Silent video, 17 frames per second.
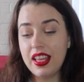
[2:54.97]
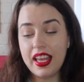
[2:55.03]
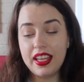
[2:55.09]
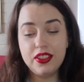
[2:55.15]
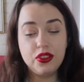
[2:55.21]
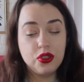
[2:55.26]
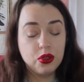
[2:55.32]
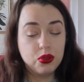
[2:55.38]
I
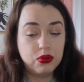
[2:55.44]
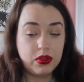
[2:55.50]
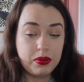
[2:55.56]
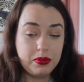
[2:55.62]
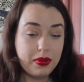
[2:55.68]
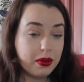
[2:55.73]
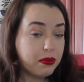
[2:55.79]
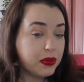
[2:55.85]
don't
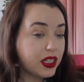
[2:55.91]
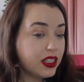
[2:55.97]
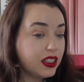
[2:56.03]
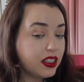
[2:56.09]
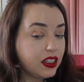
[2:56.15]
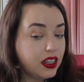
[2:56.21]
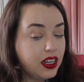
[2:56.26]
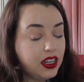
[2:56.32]

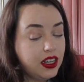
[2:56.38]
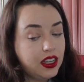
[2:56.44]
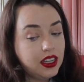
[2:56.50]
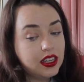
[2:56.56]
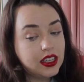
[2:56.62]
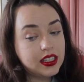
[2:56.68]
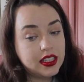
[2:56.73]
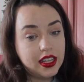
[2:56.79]
remember,
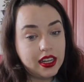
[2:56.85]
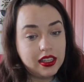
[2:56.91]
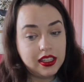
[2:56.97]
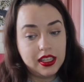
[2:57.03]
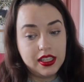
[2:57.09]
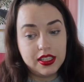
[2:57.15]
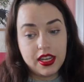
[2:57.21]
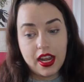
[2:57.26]
because then at
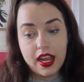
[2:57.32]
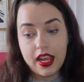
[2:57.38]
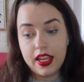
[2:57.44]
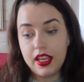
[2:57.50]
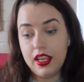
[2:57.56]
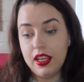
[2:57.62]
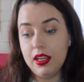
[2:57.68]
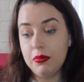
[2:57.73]
least I
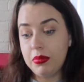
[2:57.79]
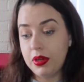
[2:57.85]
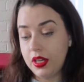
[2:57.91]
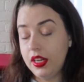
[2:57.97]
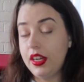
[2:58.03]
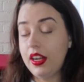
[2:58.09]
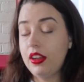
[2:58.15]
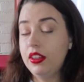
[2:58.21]
can
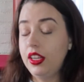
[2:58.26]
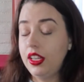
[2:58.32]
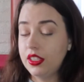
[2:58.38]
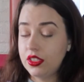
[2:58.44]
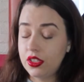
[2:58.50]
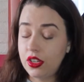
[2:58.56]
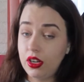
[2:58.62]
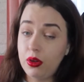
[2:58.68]
print it out and get
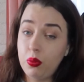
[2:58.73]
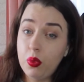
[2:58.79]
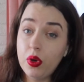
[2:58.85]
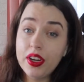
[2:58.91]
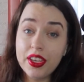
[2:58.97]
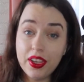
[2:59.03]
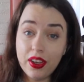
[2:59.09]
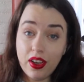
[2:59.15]
started
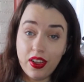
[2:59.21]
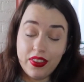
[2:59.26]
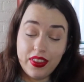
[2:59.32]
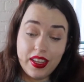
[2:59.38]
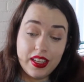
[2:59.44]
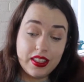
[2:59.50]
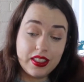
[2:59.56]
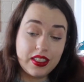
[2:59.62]
working on
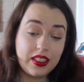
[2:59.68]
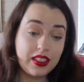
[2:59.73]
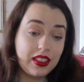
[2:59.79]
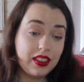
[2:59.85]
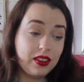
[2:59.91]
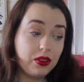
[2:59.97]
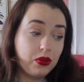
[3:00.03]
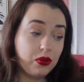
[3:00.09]
this
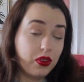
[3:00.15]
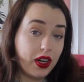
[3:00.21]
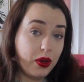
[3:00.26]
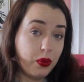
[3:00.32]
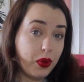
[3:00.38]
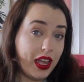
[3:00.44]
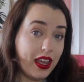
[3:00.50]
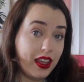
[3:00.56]
right
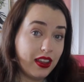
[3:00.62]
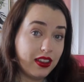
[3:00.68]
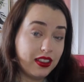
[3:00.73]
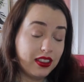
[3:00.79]
away.